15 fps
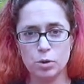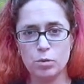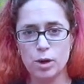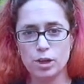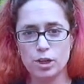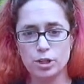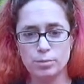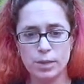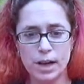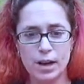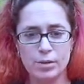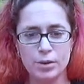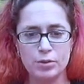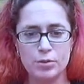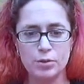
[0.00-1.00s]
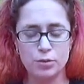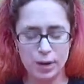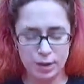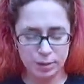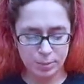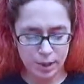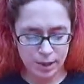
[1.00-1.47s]
playlist, and
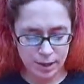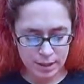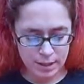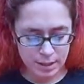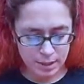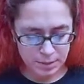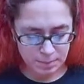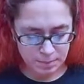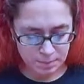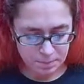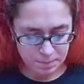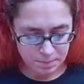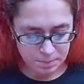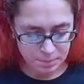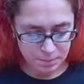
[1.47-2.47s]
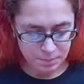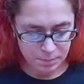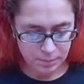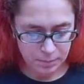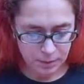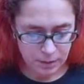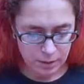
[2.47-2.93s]
some of those videos
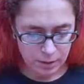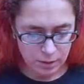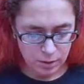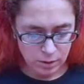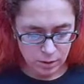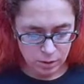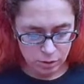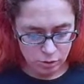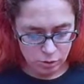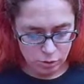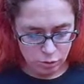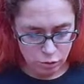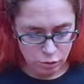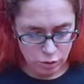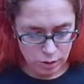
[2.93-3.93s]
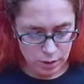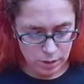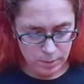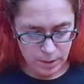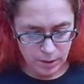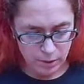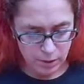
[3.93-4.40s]
are live but
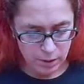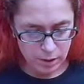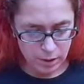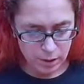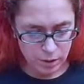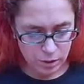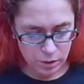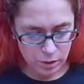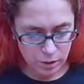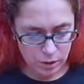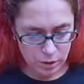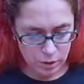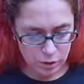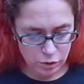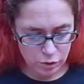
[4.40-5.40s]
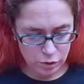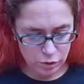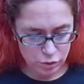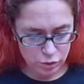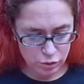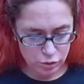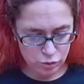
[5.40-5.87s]
unlinked because they're going to
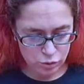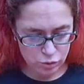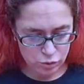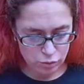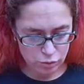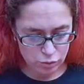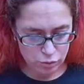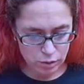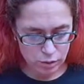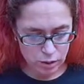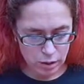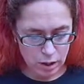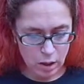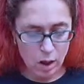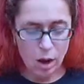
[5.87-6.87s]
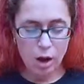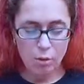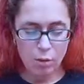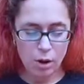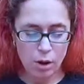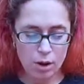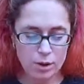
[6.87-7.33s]
officially launch a little
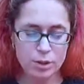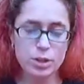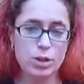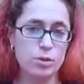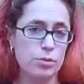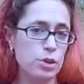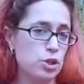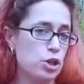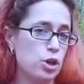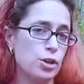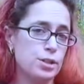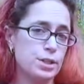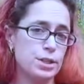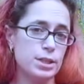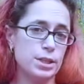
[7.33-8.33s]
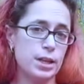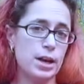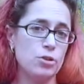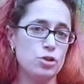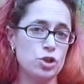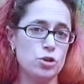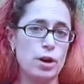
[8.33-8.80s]
later. You can go
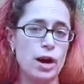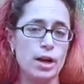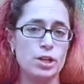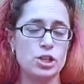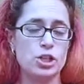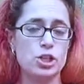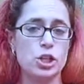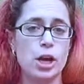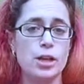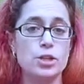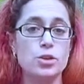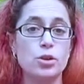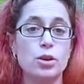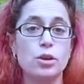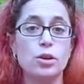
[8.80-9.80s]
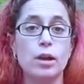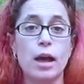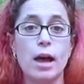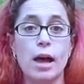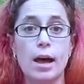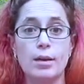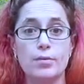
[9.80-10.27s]
watch them now if you find the
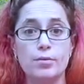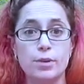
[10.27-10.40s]
playlist.